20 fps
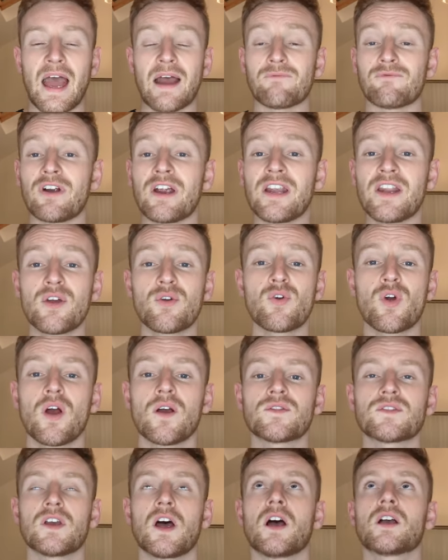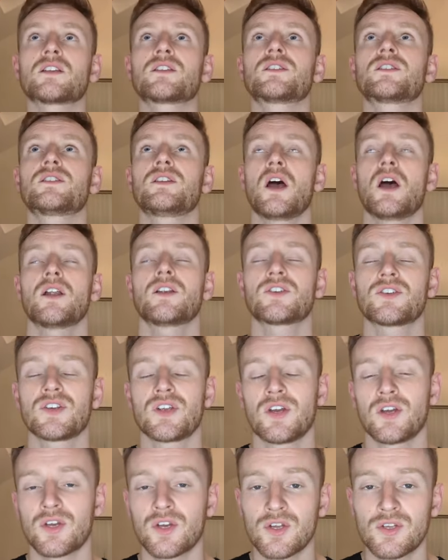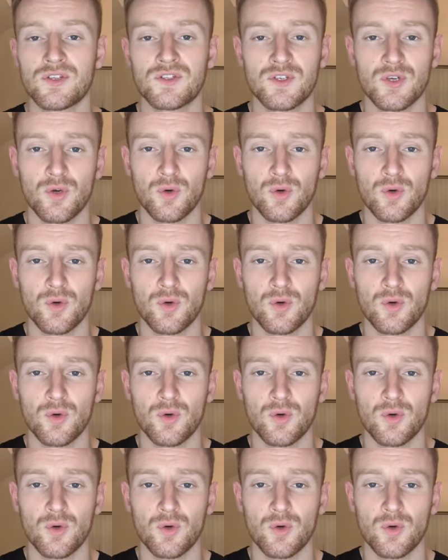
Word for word: And radiographs are such a good